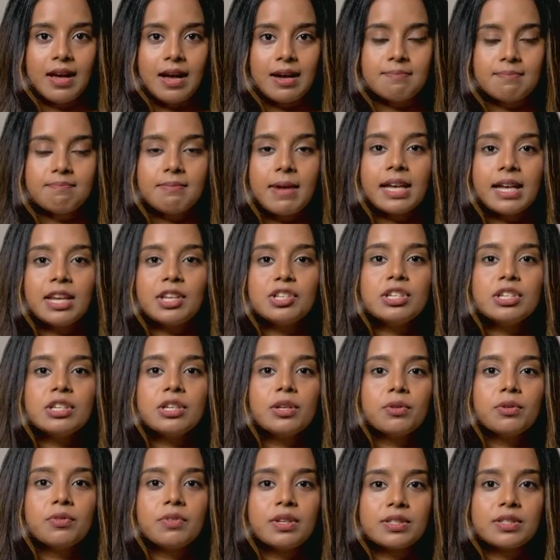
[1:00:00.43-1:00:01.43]
Managing
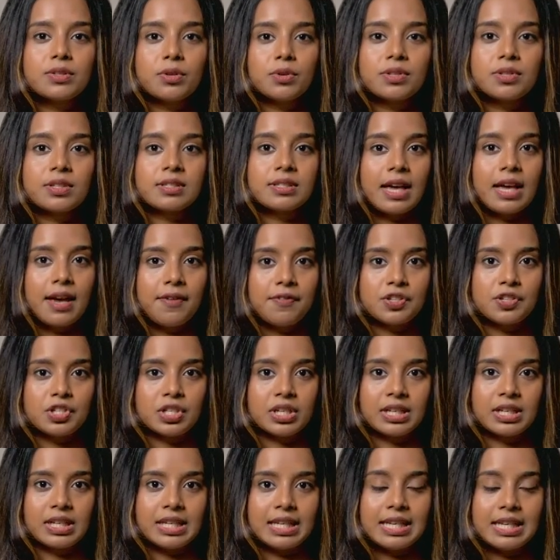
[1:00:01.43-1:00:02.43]
your resources
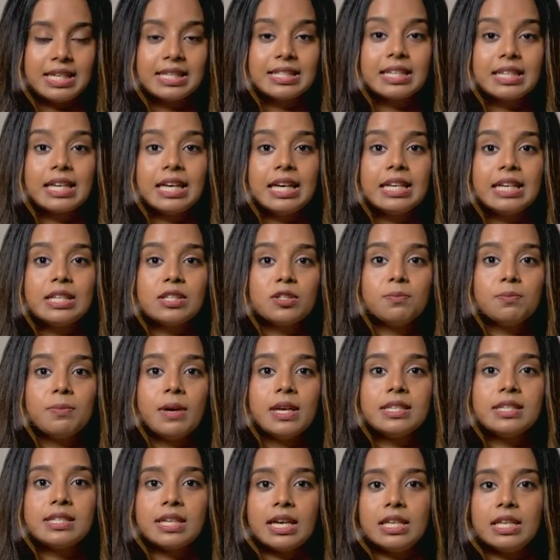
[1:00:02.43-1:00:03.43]
efficiently is key to
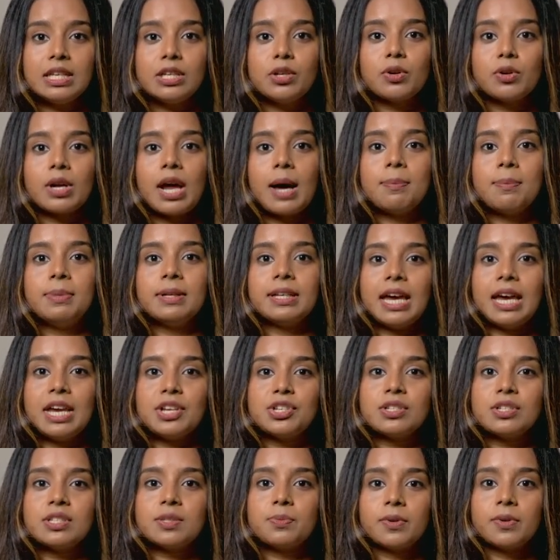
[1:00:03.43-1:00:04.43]
maintaining your
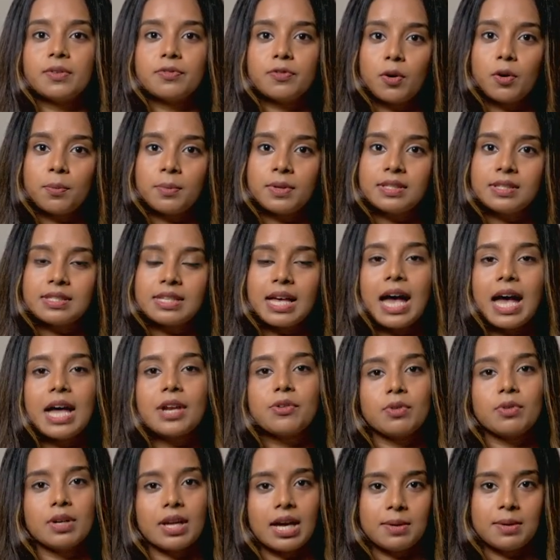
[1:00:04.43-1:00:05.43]
application's performance and
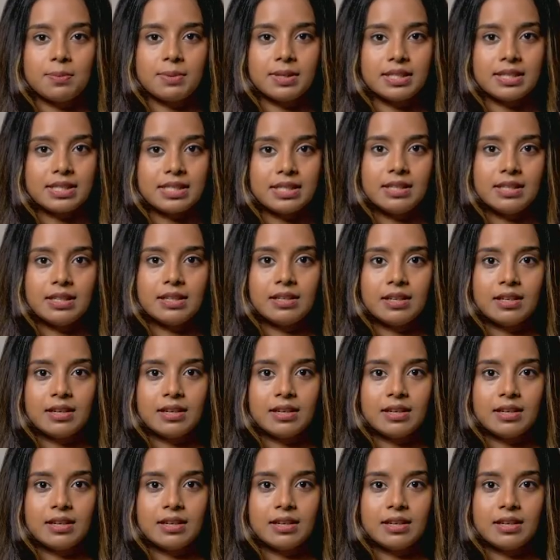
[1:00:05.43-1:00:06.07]
reliability.